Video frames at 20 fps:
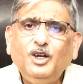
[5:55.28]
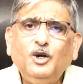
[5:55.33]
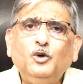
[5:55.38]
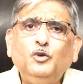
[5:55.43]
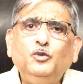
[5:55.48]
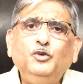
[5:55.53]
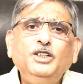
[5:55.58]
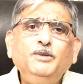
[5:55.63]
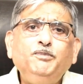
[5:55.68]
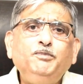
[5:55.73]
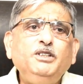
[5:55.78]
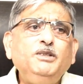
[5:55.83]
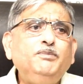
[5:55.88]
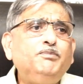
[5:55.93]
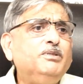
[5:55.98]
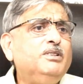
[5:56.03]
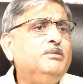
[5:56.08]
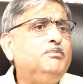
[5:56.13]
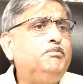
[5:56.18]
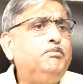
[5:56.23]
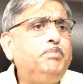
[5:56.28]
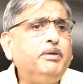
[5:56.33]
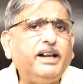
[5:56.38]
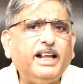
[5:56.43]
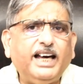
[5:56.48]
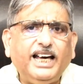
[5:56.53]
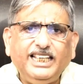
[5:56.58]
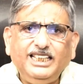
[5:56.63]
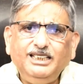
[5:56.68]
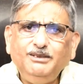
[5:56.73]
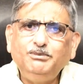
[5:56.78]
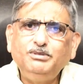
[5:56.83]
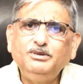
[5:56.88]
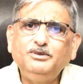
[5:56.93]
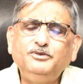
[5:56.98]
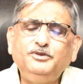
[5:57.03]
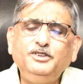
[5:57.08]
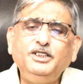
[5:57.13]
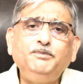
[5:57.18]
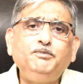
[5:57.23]
we people bribe,
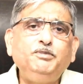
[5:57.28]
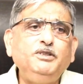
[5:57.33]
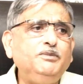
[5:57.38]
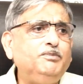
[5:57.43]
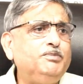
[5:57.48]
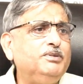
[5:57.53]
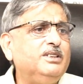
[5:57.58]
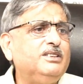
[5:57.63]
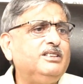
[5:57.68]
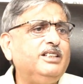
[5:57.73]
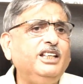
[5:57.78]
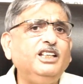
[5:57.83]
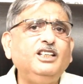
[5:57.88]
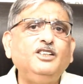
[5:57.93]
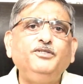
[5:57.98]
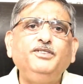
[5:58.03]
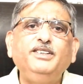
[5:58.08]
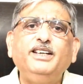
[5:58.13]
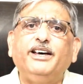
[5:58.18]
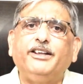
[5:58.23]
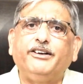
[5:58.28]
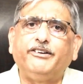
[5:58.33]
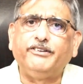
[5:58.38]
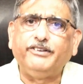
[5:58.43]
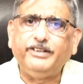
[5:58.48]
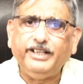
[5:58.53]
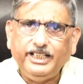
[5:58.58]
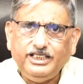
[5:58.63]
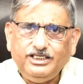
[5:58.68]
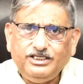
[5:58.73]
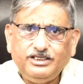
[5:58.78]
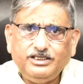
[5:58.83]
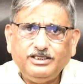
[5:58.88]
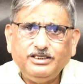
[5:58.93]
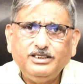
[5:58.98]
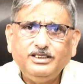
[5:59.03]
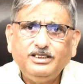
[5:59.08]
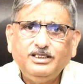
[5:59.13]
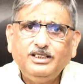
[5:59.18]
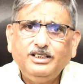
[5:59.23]
we people think we are rich,
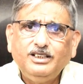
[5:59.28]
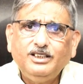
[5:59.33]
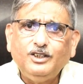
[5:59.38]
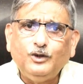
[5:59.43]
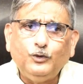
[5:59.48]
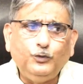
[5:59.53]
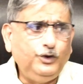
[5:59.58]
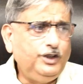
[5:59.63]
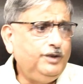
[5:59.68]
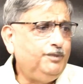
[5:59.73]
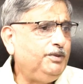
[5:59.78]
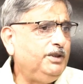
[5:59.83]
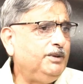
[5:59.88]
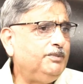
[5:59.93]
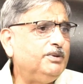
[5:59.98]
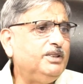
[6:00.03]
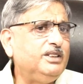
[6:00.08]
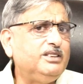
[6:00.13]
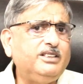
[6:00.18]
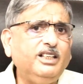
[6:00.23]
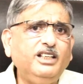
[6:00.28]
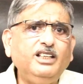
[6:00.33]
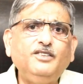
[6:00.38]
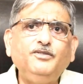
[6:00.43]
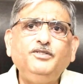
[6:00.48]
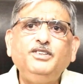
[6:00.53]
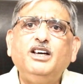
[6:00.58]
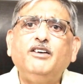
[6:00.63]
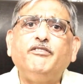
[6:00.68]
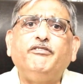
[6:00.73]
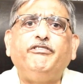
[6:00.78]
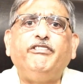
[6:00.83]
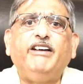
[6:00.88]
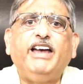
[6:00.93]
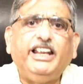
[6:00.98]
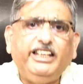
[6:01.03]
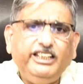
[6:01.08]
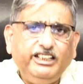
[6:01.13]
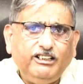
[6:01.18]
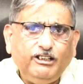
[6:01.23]
we people think we are
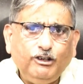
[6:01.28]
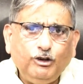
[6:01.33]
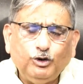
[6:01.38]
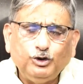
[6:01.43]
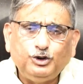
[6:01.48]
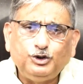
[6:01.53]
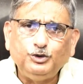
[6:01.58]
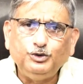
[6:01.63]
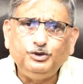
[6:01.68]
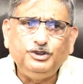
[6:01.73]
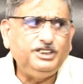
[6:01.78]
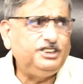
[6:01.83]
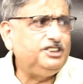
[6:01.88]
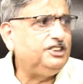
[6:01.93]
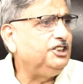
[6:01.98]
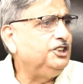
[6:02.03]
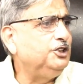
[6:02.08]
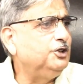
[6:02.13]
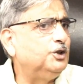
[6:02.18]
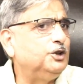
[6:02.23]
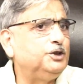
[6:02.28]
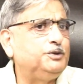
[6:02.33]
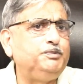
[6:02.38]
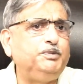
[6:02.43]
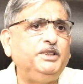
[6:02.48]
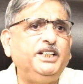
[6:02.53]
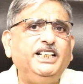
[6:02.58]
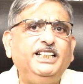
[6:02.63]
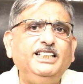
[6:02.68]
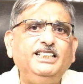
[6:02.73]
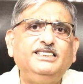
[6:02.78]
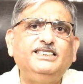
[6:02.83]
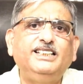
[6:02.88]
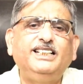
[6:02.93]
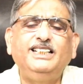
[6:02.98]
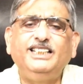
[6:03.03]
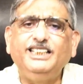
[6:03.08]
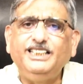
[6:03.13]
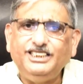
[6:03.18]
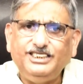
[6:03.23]
very close to the CEOs, PDs
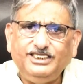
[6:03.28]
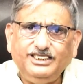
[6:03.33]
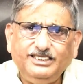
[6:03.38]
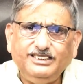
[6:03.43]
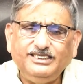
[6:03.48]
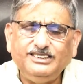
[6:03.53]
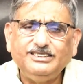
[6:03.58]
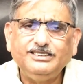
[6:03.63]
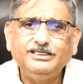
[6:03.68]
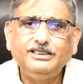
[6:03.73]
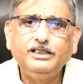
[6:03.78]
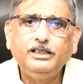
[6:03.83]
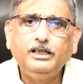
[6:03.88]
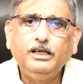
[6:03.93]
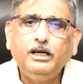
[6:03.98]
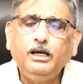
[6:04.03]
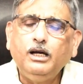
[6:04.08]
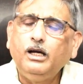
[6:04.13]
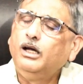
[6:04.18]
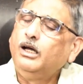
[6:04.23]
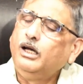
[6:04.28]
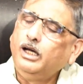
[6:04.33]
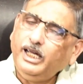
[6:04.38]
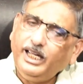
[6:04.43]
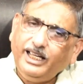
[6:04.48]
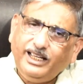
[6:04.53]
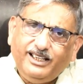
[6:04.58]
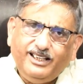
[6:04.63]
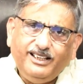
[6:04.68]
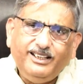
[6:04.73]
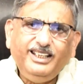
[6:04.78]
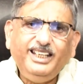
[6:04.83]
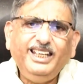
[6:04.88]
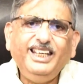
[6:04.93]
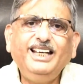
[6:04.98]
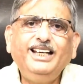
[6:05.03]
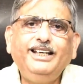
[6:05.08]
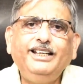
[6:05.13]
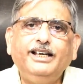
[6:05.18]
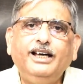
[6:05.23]
and DGs.
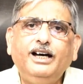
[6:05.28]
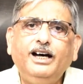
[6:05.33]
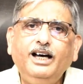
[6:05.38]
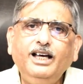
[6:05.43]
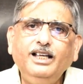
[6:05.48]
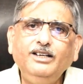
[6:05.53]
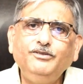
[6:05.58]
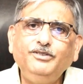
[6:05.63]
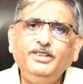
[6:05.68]
Agreed, yaar,